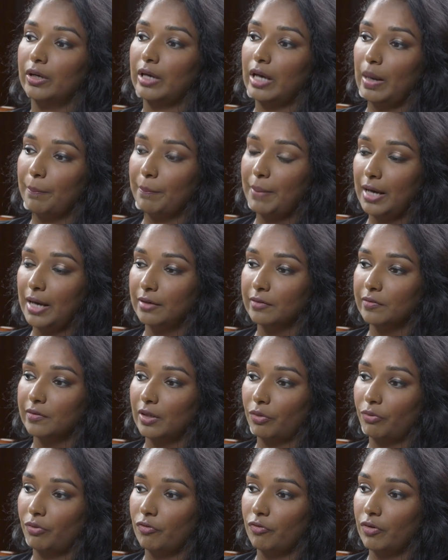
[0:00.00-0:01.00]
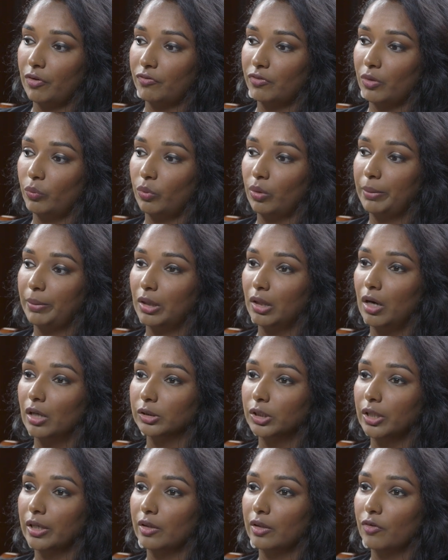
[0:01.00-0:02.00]
campaigns that 350 will be
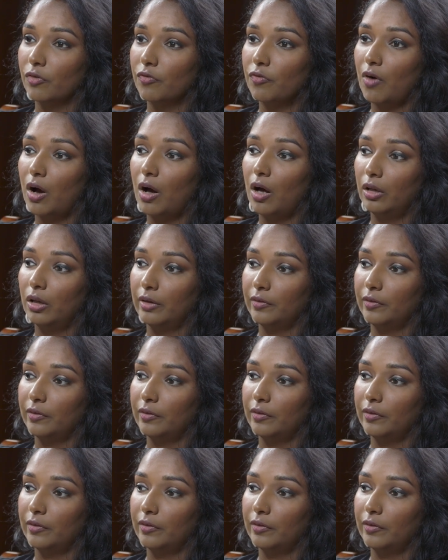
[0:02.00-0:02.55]
launching in the fall